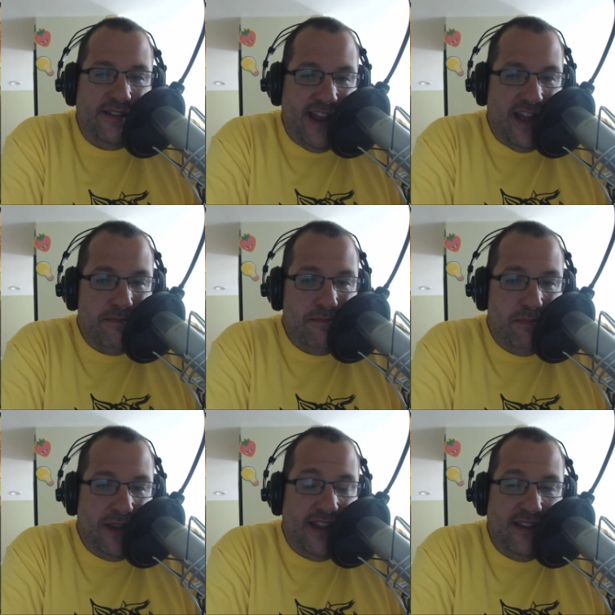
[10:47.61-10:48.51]
Sam,
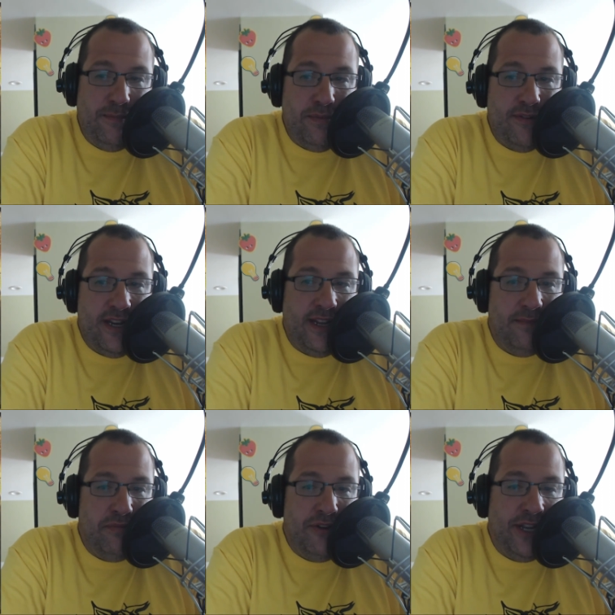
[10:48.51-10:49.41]
but he's pretty
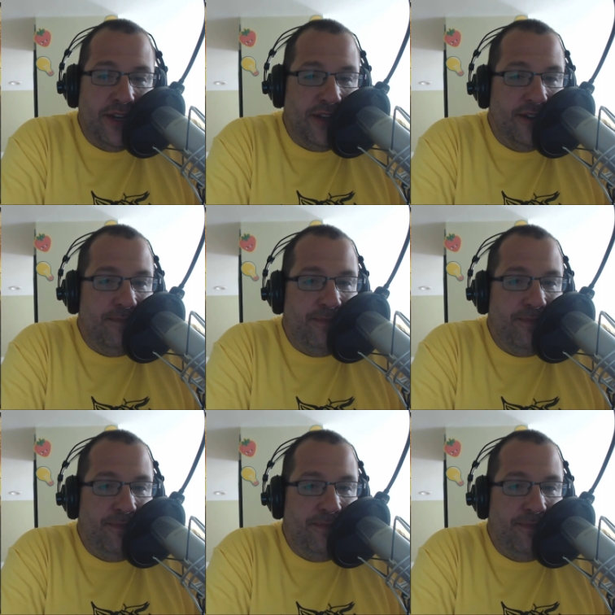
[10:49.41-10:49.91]
pretty good.